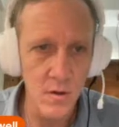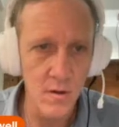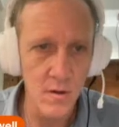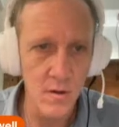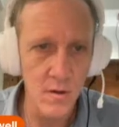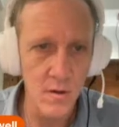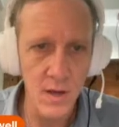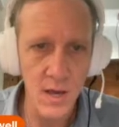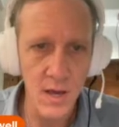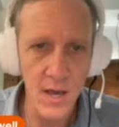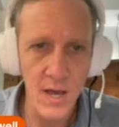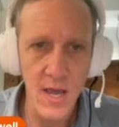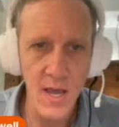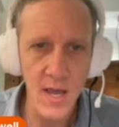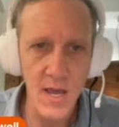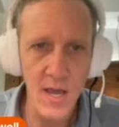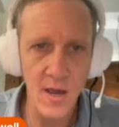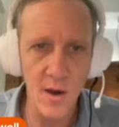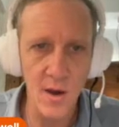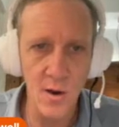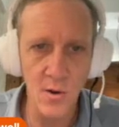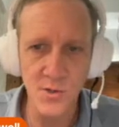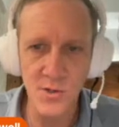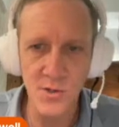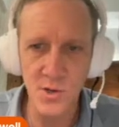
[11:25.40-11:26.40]
Hey,
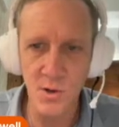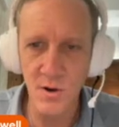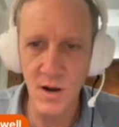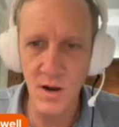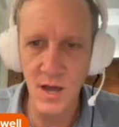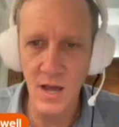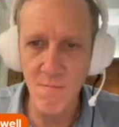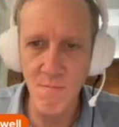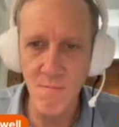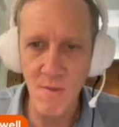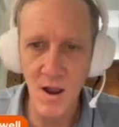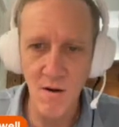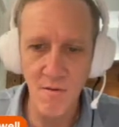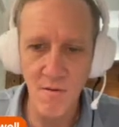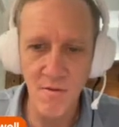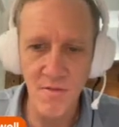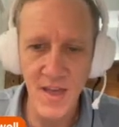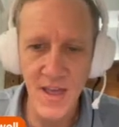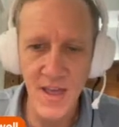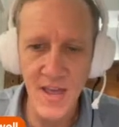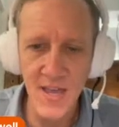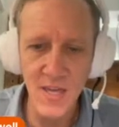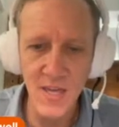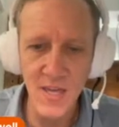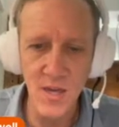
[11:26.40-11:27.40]
Ozone Nightmare,
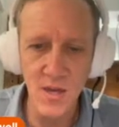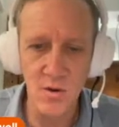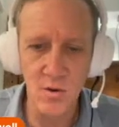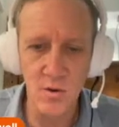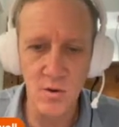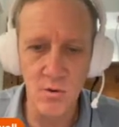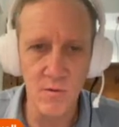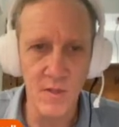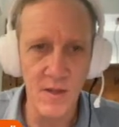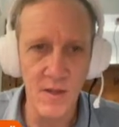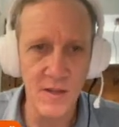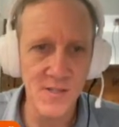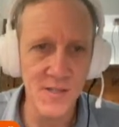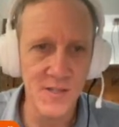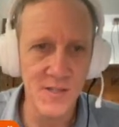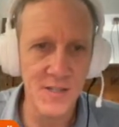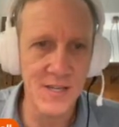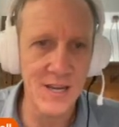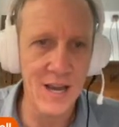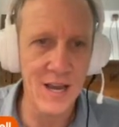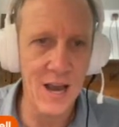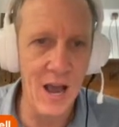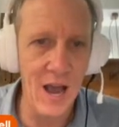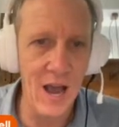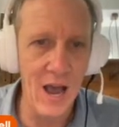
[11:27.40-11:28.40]
thank you. That's
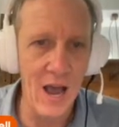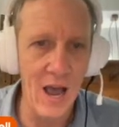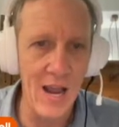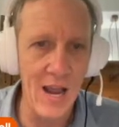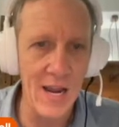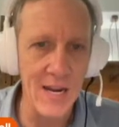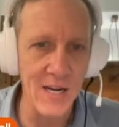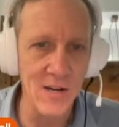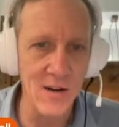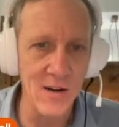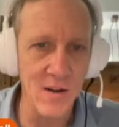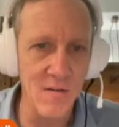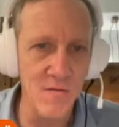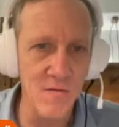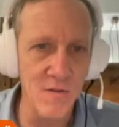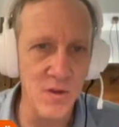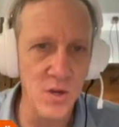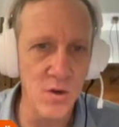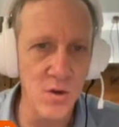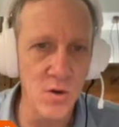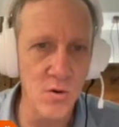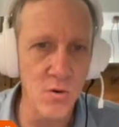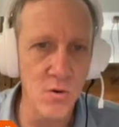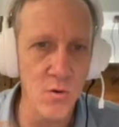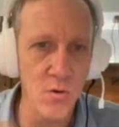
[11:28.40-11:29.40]
kind of
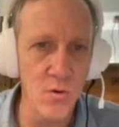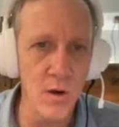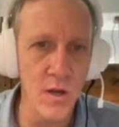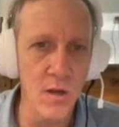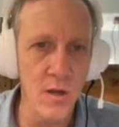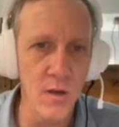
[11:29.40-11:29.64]
you.